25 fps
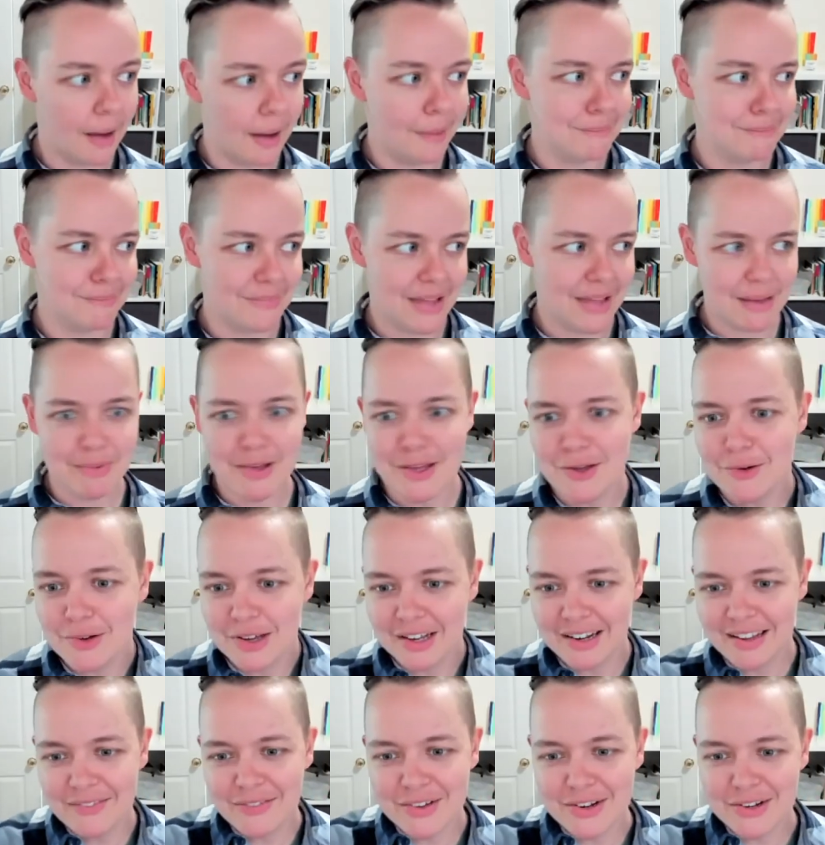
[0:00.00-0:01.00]
Maybe you could
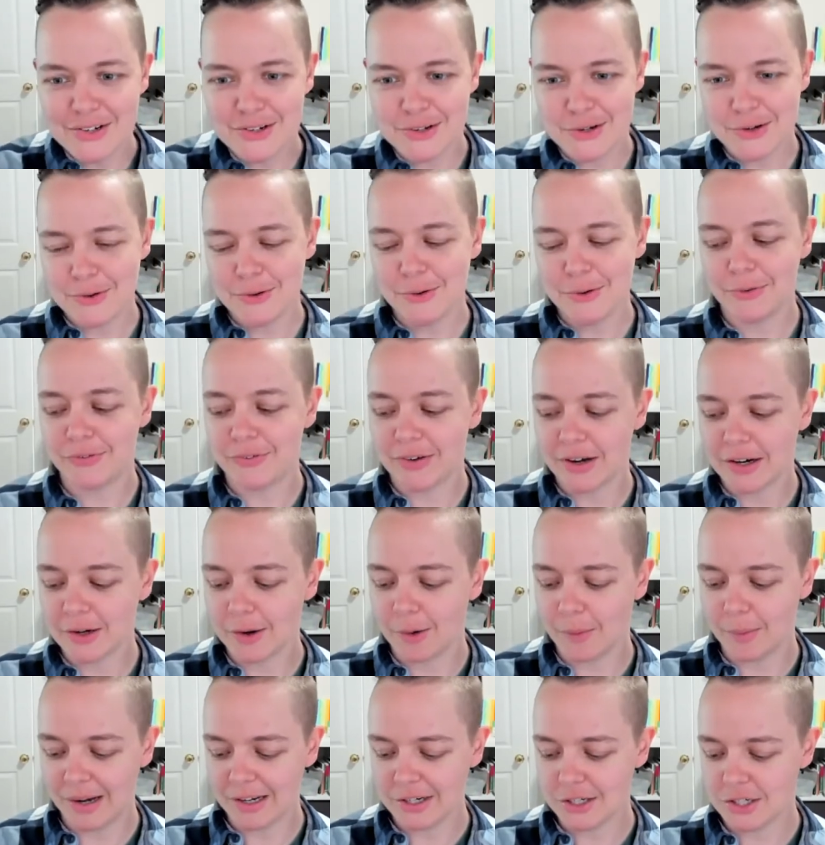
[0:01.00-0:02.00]
even do fun
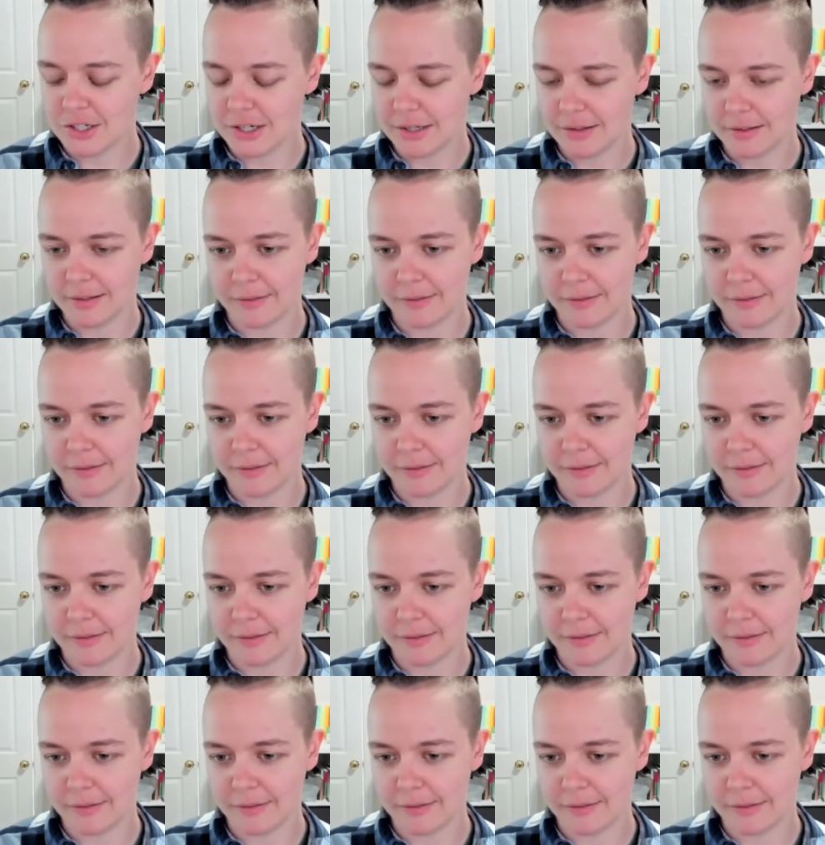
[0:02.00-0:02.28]
questions